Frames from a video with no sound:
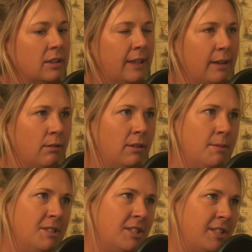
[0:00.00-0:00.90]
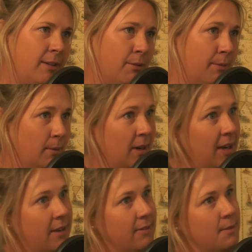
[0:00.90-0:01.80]
okay, well, let me just check with my
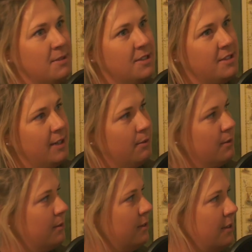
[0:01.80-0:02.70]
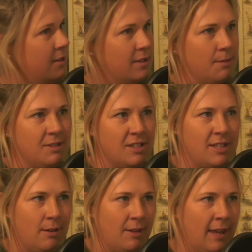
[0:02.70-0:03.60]
wife. Let me just check with this. Let me
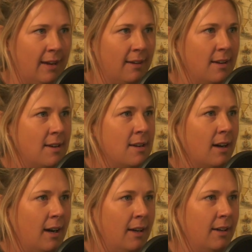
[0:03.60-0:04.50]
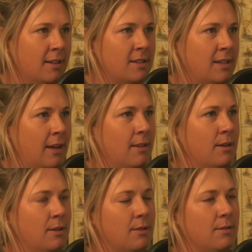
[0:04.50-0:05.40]
just check with that. I understand
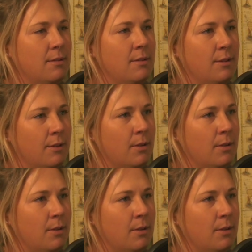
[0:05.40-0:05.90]
that you